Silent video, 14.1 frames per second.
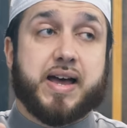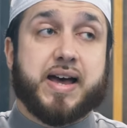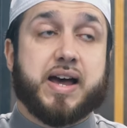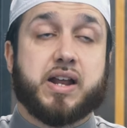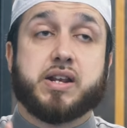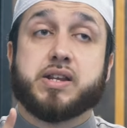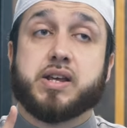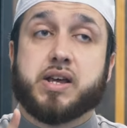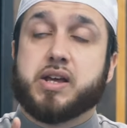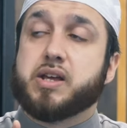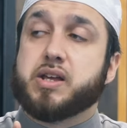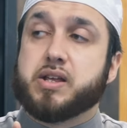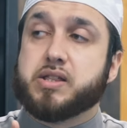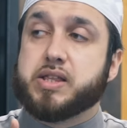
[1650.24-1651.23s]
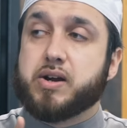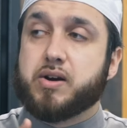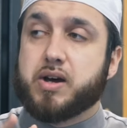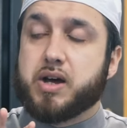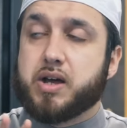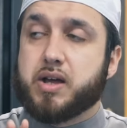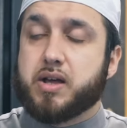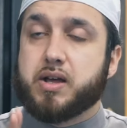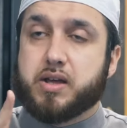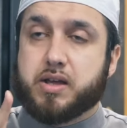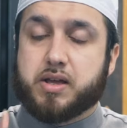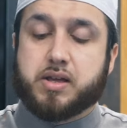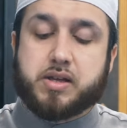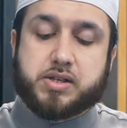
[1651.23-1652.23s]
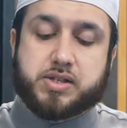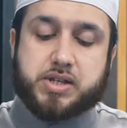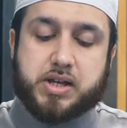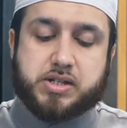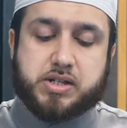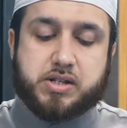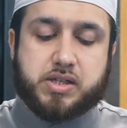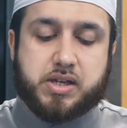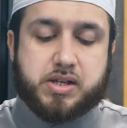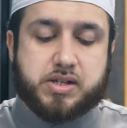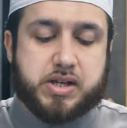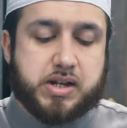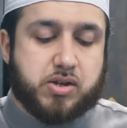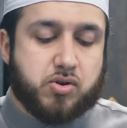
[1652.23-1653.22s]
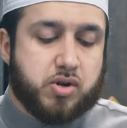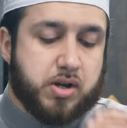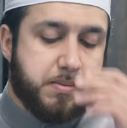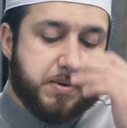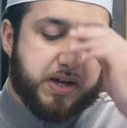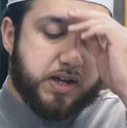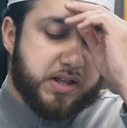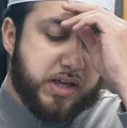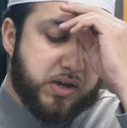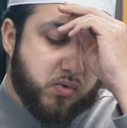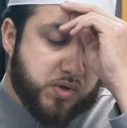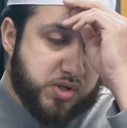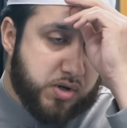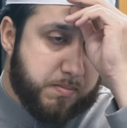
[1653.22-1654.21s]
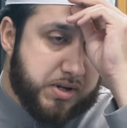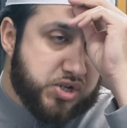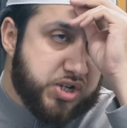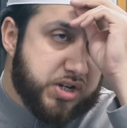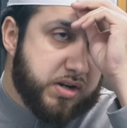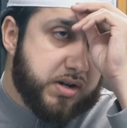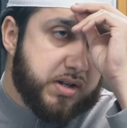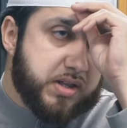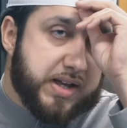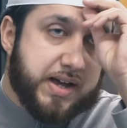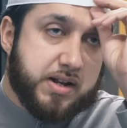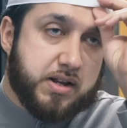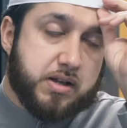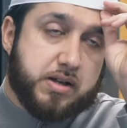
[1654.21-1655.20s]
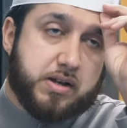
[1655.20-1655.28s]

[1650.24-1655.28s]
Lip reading: And there are certain things that the ulama, they also mention that